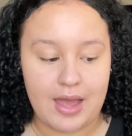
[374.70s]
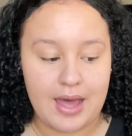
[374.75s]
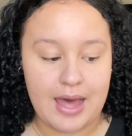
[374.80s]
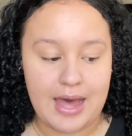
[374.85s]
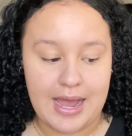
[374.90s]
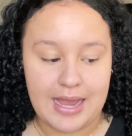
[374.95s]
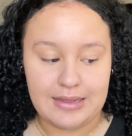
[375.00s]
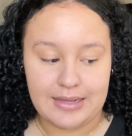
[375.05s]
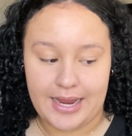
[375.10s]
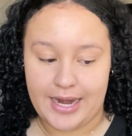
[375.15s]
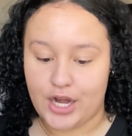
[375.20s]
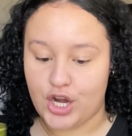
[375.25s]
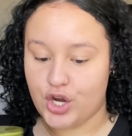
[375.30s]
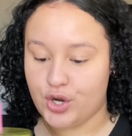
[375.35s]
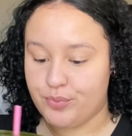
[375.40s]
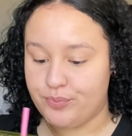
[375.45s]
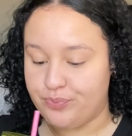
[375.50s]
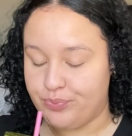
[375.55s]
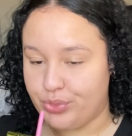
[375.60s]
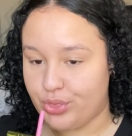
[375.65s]

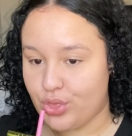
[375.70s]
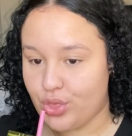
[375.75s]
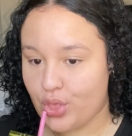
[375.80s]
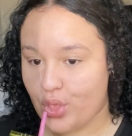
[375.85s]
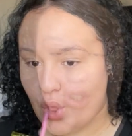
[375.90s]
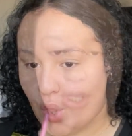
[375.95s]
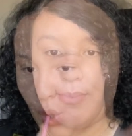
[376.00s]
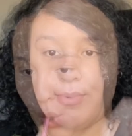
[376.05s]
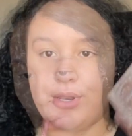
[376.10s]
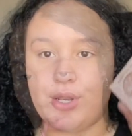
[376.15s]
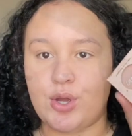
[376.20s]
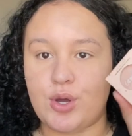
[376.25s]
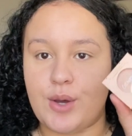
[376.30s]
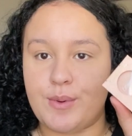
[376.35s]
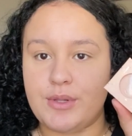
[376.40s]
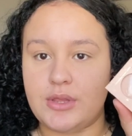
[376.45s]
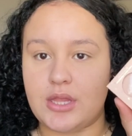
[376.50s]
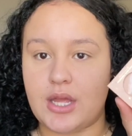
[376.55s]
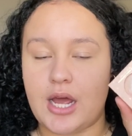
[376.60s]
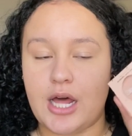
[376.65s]
highlighter. So I'm gonna go on
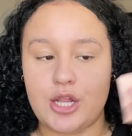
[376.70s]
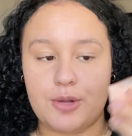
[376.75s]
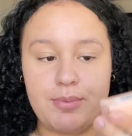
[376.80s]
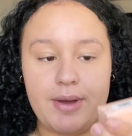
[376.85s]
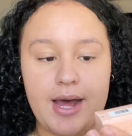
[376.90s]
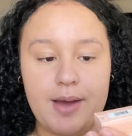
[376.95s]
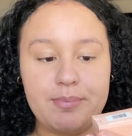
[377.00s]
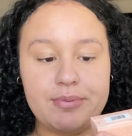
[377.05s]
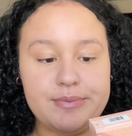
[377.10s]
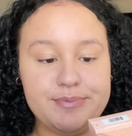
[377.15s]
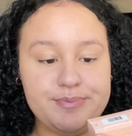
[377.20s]
with the ColourPop.